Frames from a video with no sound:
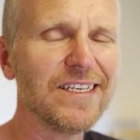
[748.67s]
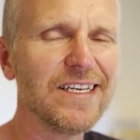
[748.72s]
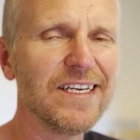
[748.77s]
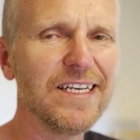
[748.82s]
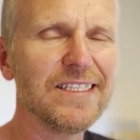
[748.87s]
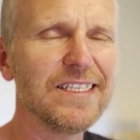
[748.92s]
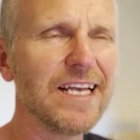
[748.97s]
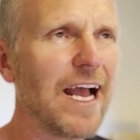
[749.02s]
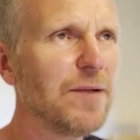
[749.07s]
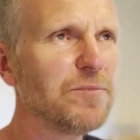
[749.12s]

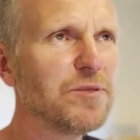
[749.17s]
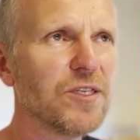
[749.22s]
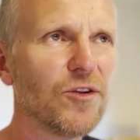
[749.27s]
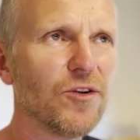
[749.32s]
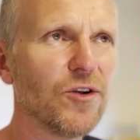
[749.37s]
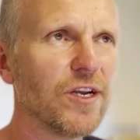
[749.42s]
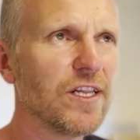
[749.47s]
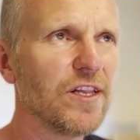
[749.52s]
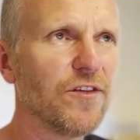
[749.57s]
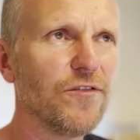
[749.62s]
it's
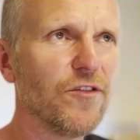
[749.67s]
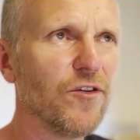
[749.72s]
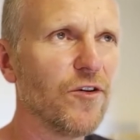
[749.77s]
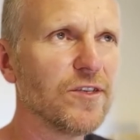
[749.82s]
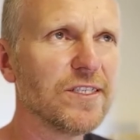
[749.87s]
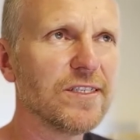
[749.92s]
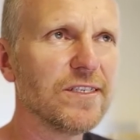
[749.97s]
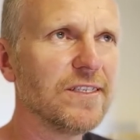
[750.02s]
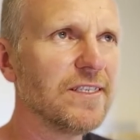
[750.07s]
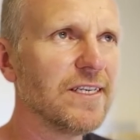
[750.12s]
absolutely the
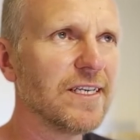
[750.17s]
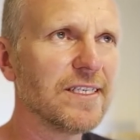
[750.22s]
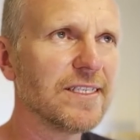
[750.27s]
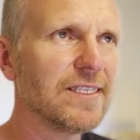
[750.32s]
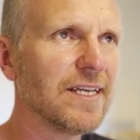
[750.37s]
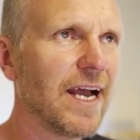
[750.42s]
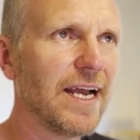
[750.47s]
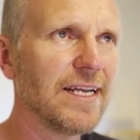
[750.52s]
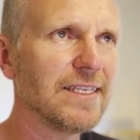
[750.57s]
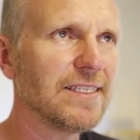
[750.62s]
first six
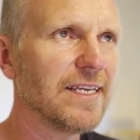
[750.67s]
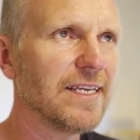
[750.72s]
to eight